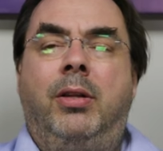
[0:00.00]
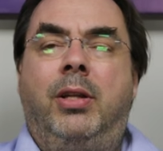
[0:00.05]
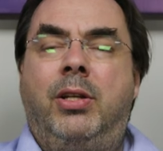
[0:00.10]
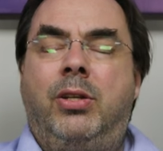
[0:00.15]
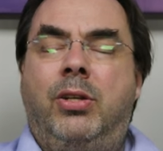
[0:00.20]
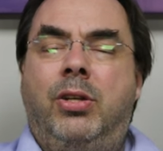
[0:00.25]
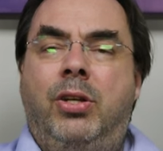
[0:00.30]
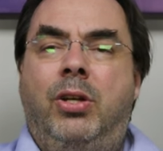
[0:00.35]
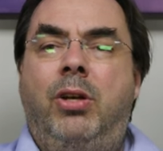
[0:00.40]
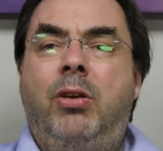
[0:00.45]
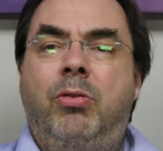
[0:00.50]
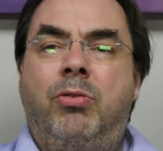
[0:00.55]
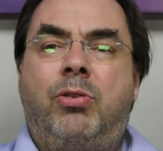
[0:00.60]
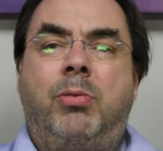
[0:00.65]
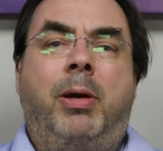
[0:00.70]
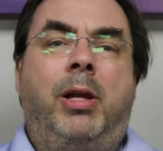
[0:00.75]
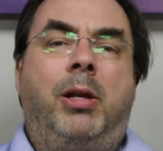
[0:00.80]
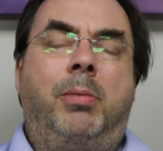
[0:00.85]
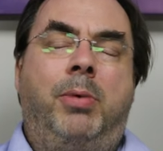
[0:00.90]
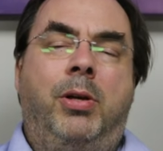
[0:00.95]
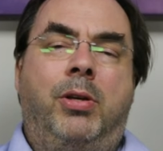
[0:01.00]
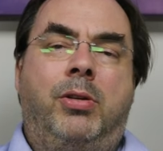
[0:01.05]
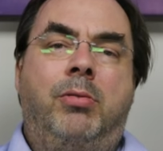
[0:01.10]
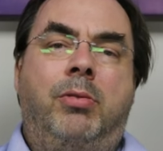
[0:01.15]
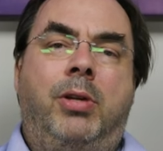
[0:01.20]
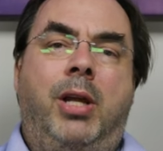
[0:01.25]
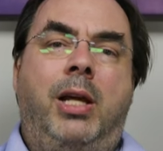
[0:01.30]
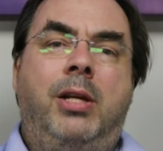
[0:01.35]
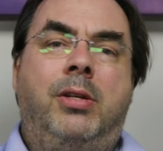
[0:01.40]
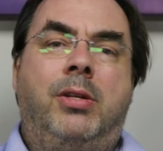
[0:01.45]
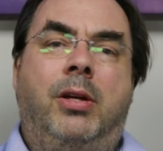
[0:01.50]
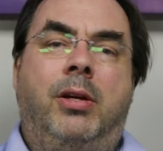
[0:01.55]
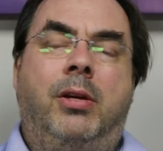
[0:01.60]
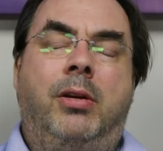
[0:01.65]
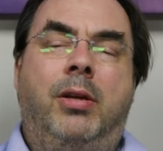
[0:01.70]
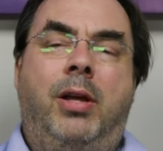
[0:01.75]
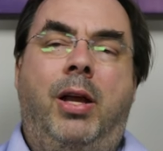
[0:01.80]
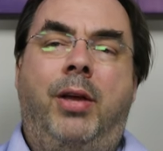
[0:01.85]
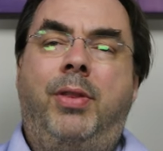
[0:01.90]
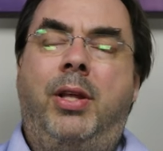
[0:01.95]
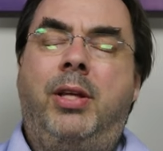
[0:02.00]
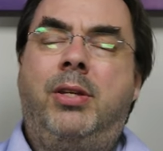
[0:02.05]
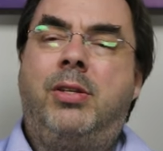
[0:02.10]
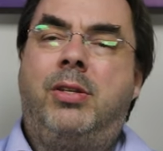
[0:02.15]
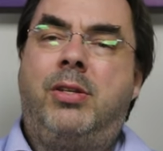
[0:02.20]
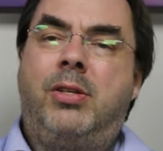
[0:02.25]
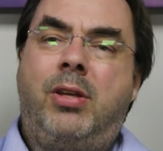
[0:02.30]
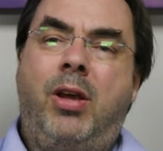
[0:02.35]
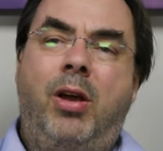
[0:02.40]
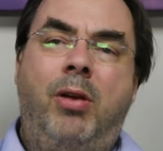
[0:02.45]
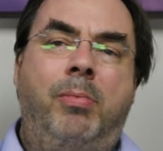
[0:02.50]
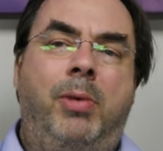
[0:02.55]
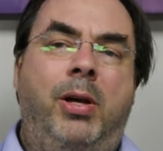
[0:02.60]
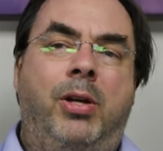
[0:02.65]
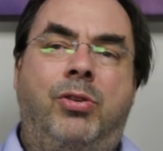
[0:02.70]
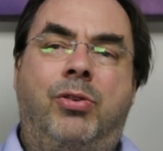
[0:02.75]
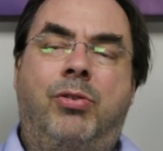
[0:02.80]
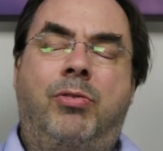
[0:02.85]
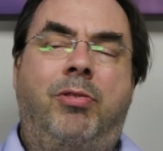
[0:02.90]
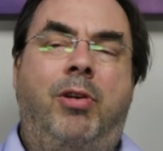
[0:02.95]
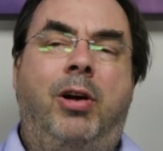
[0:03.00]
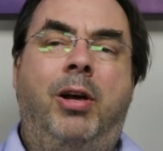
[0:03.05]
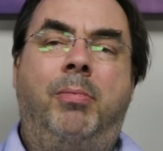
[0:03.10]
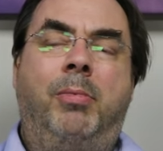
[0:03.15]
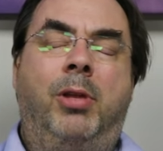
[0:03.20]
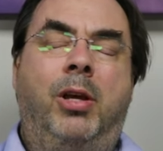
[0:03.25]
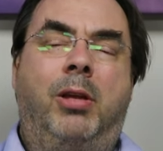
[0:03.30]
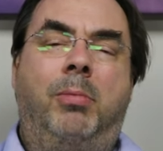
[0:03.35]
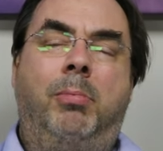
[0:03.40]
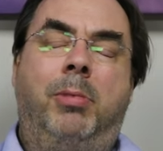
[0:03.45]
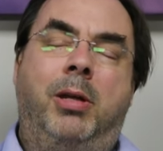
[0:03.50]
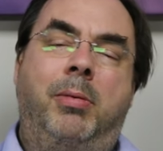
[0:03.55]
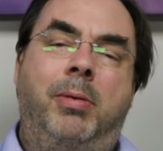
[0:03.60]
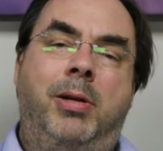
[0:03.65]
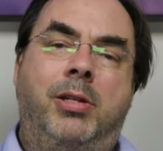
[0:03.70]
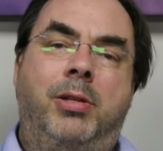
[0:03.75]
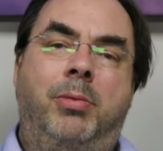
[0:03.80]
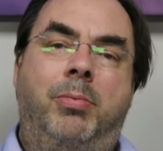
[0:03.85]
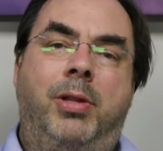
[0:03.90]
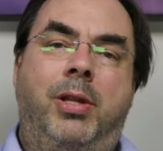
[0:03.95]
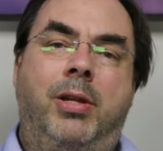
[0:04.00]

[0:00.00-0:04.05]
this huge amount of personal data, and there's so much crime that can be committed